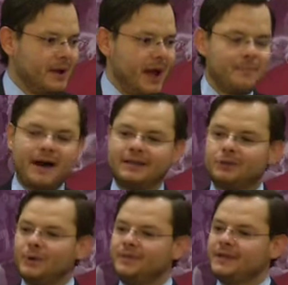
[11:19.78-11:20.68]
and by
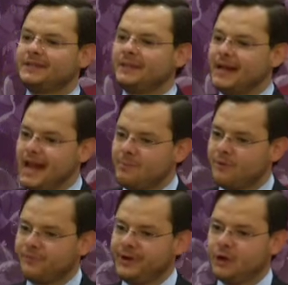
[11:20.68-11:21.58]
doing this in the name
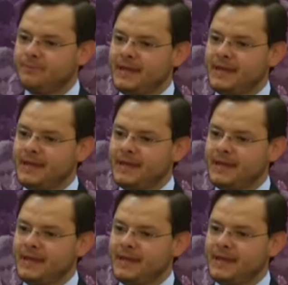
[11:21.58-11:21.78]
of freedom,